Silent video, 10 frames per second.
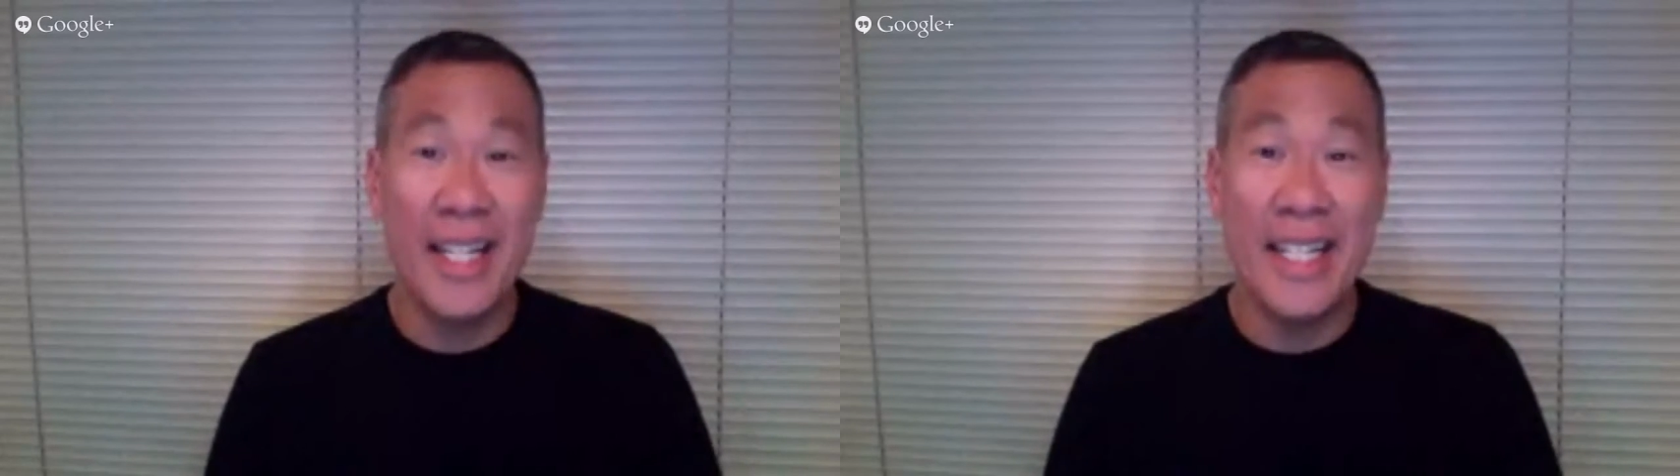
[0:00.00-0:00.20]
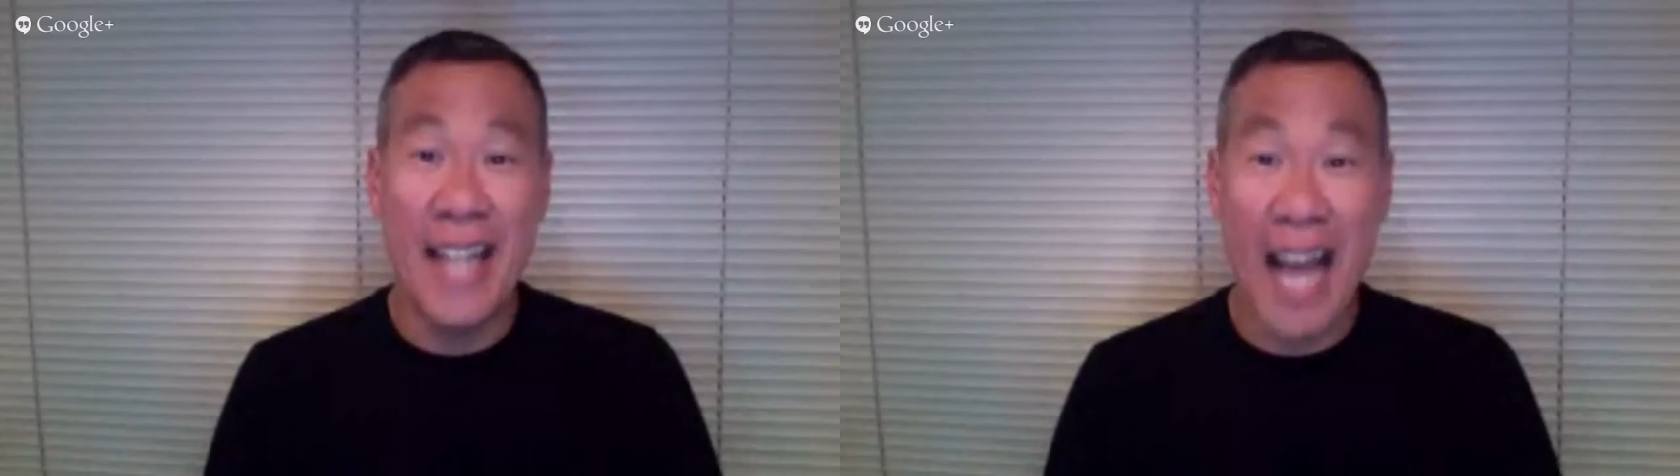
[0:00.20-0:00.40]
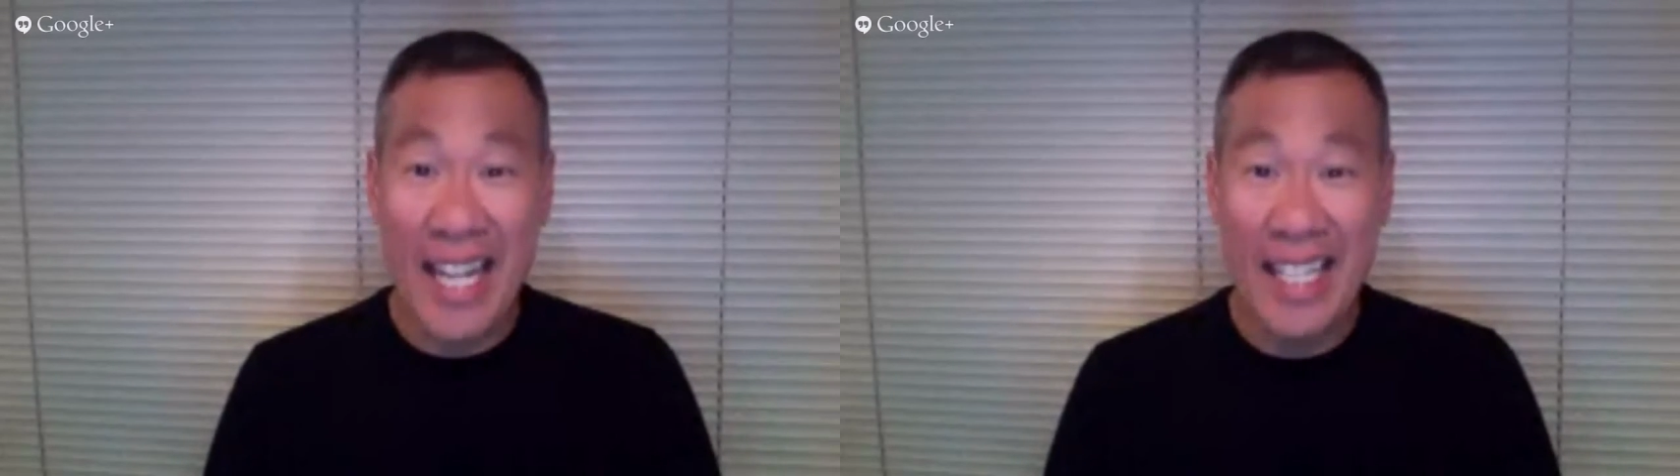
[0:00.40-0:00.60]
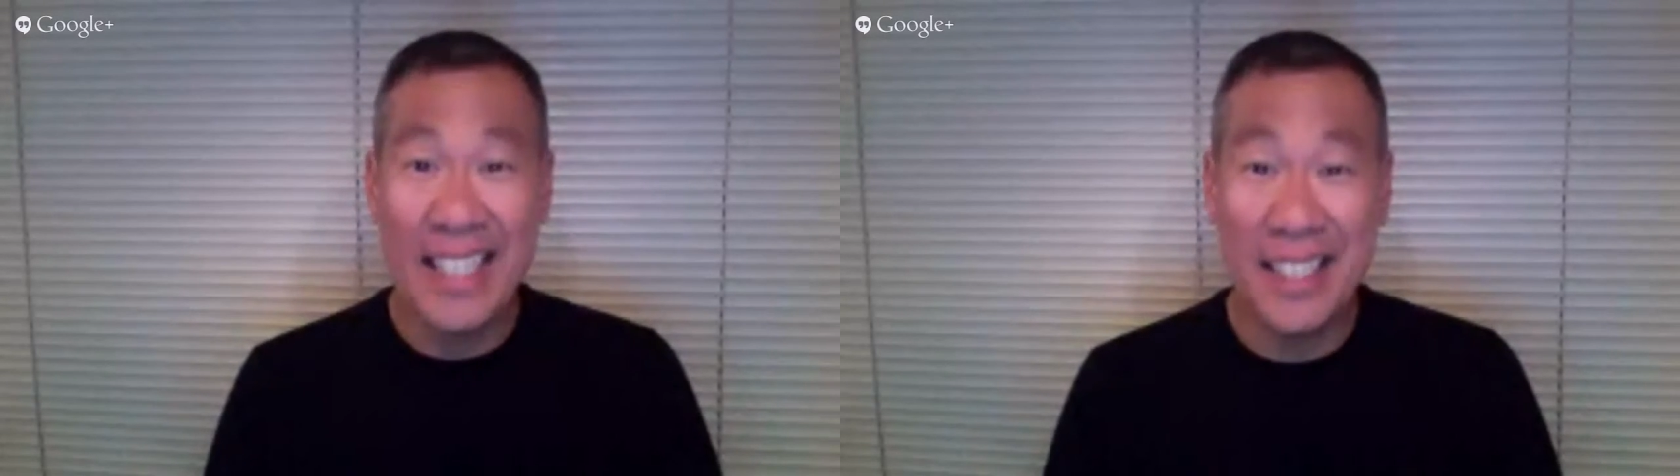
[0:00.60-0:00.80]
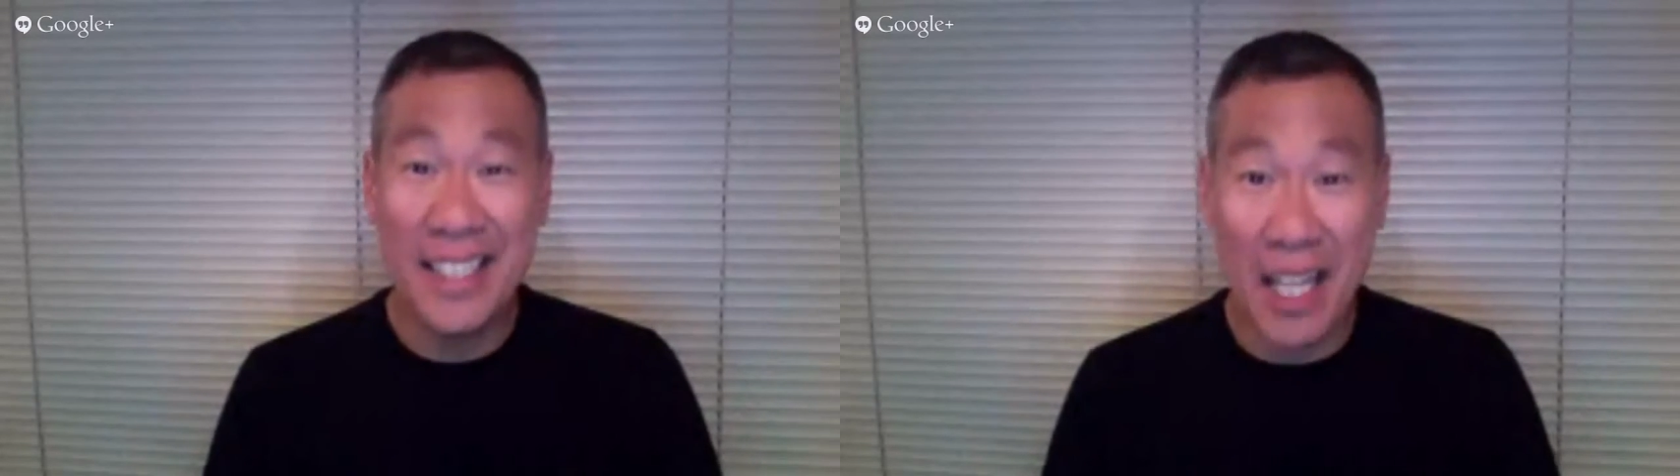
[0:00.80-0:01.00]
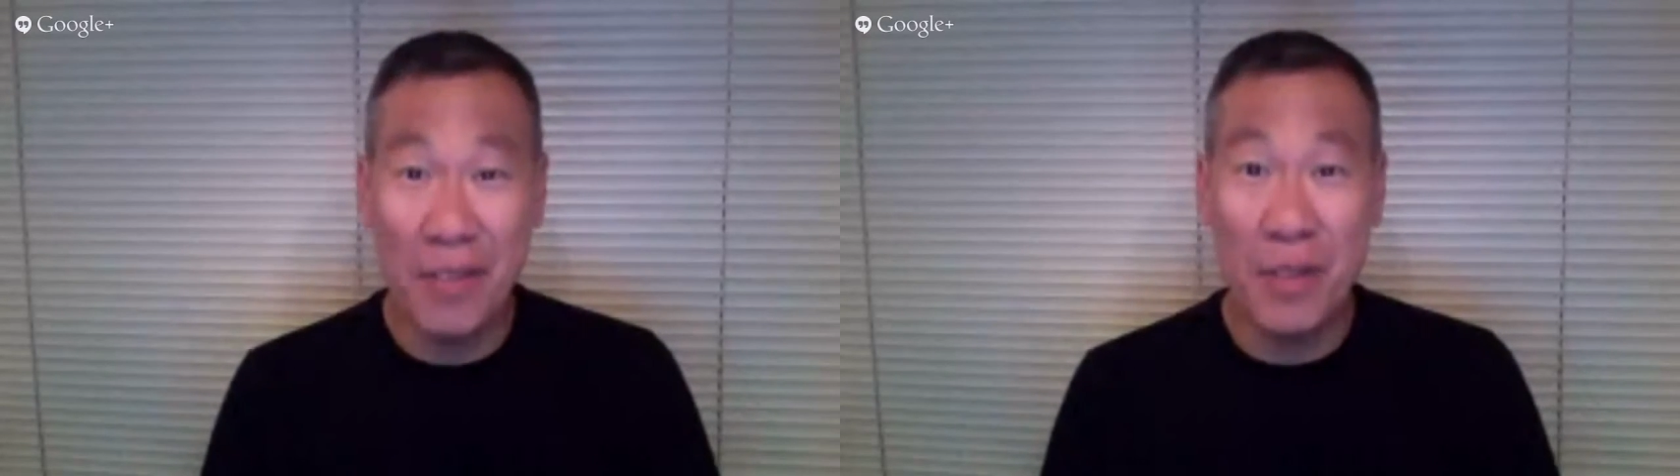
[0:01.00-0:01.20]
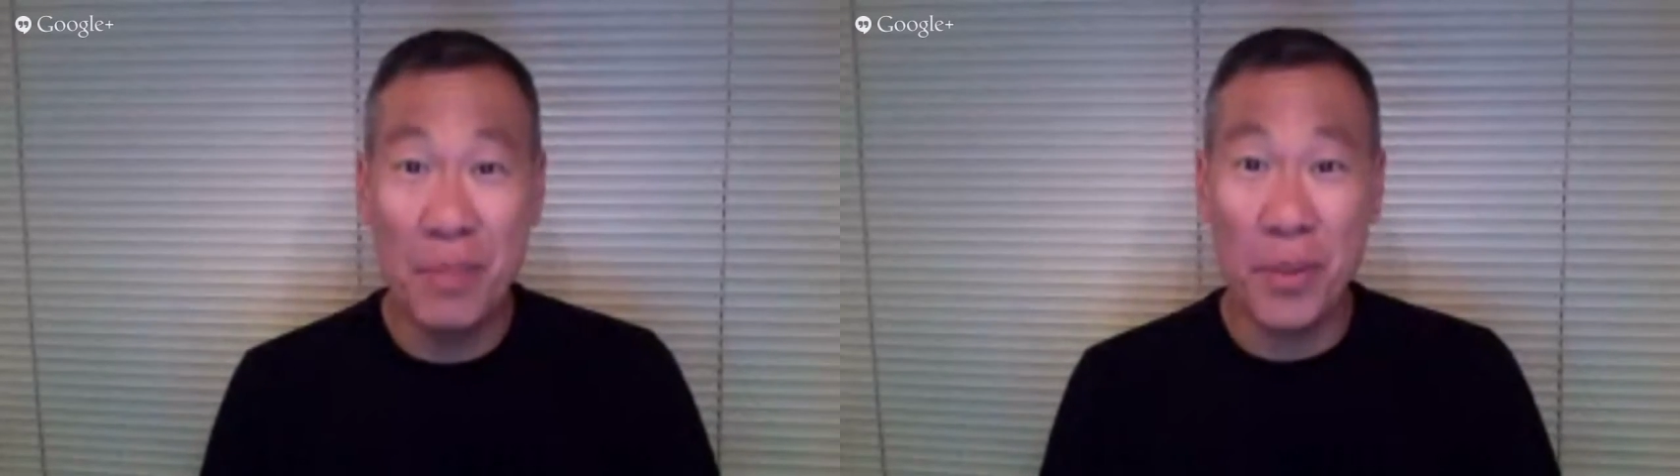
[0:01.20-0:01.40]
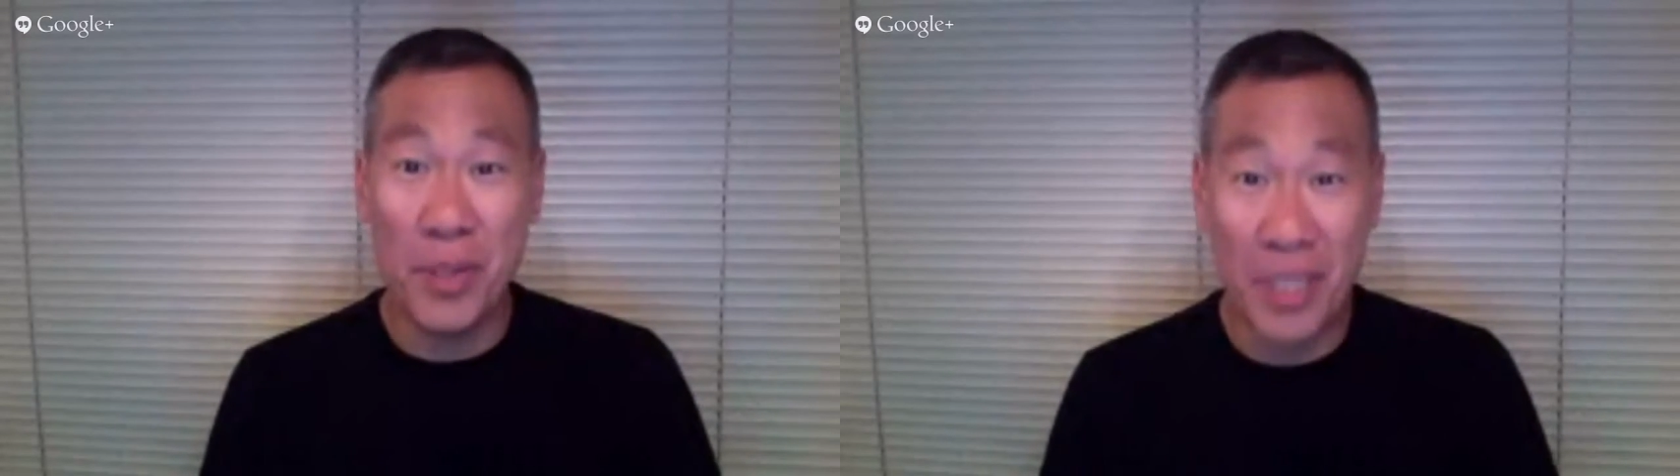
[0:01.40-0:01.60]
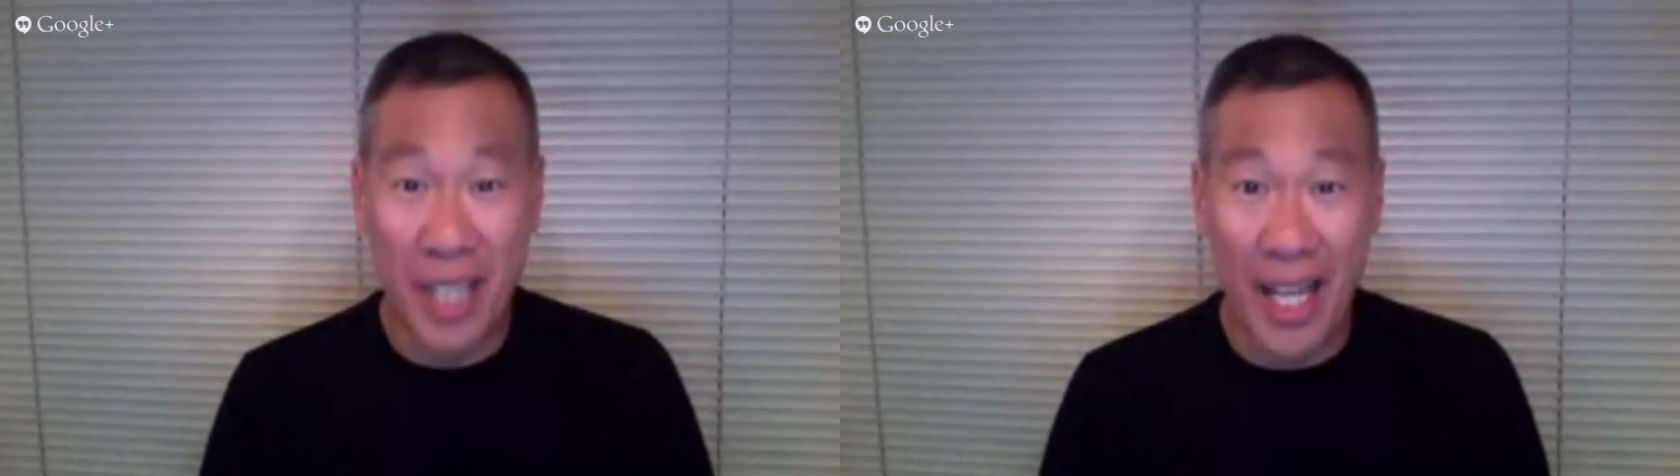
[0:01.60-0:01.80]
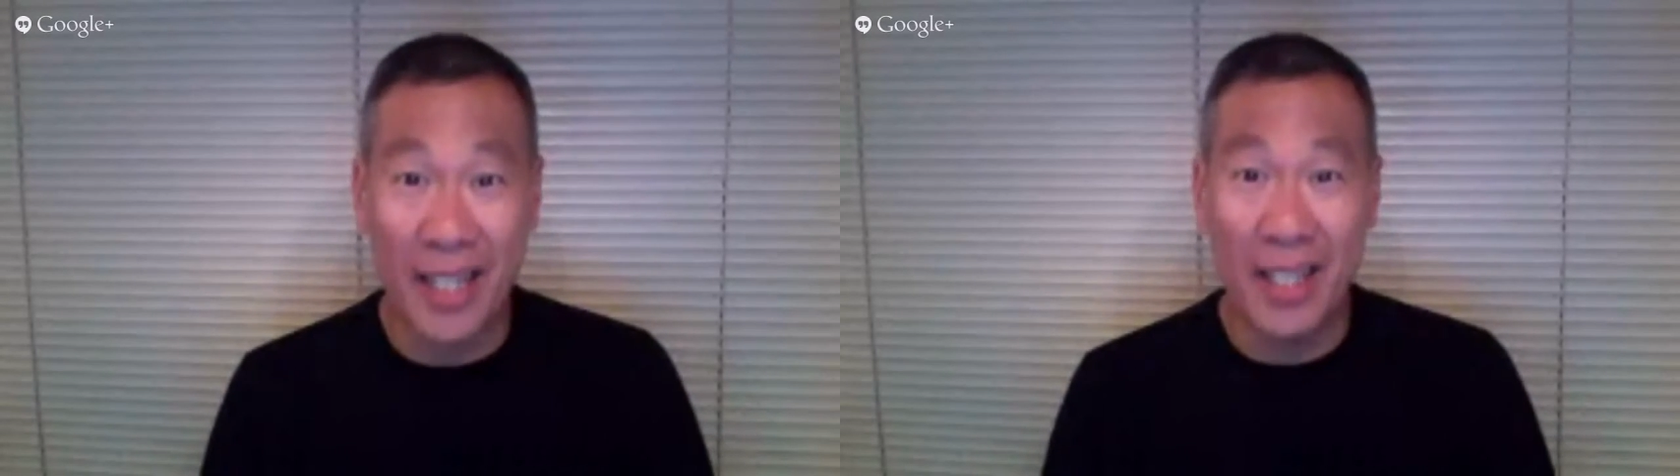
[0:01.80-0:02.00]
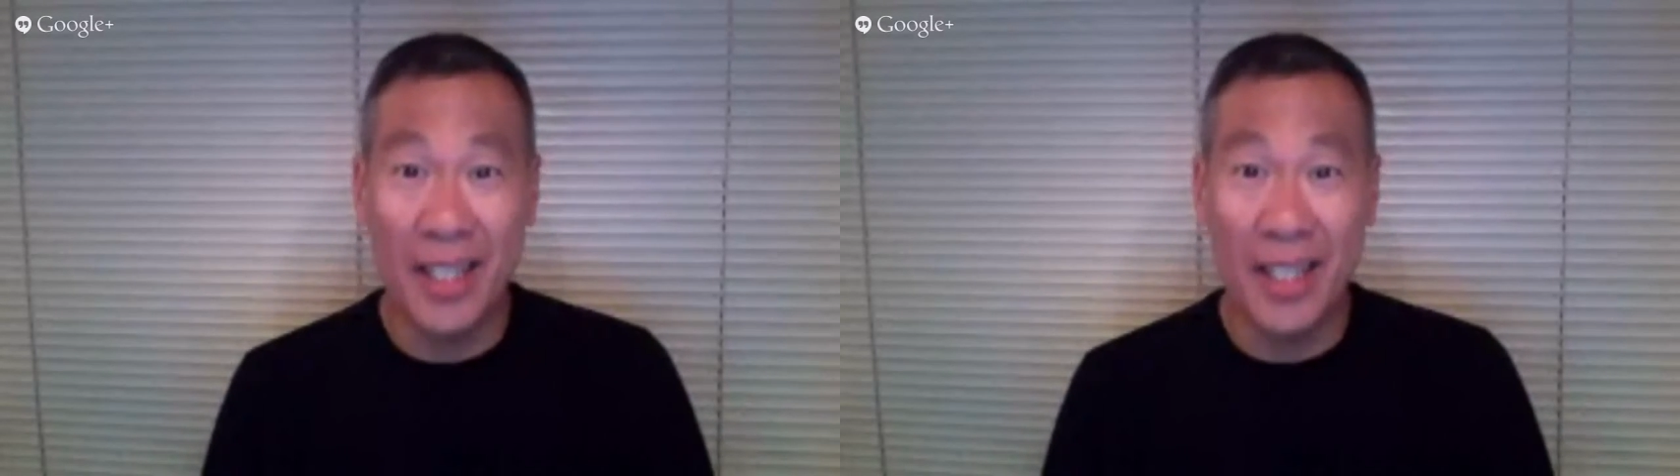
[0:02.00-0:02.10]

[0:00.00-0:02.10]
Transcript: 97%